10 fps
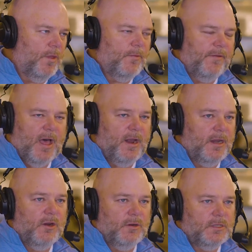that we've got on
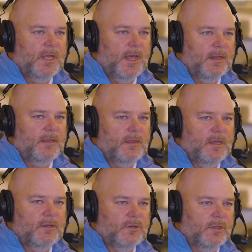here is that
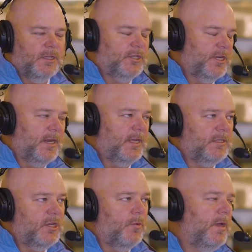things are legit.
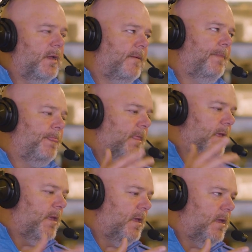And so
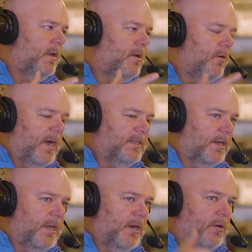congrats
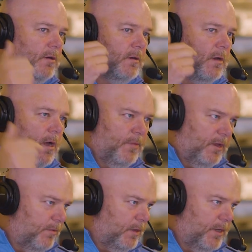on a year.
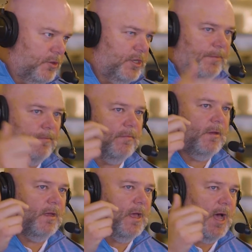Unbelievable leadership.
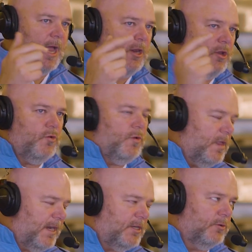I knew,
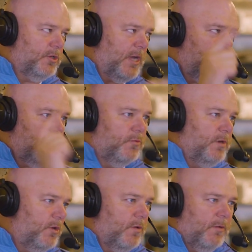like I told you, I knew
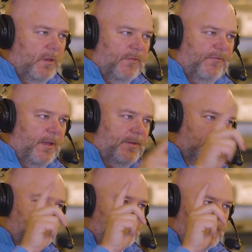when you were at
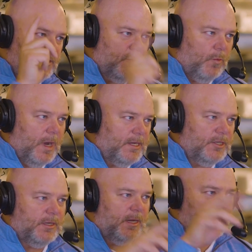Fleming's because I used to watch,
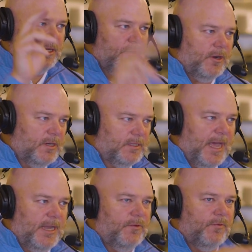and I'd go there because I
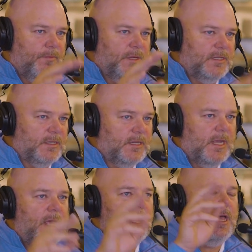had to for business.
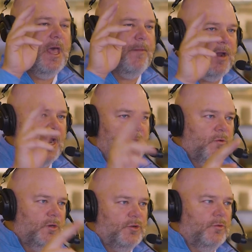But I knew
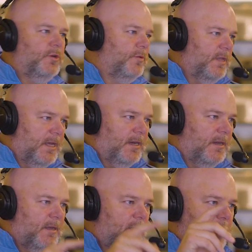what you were doing then,
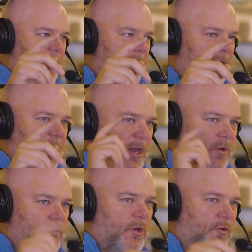and then I
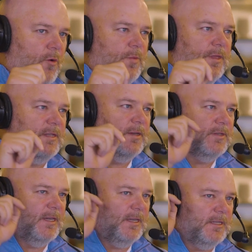knew when you were open this, I
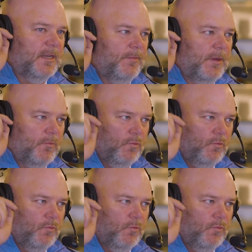was like, it's going to be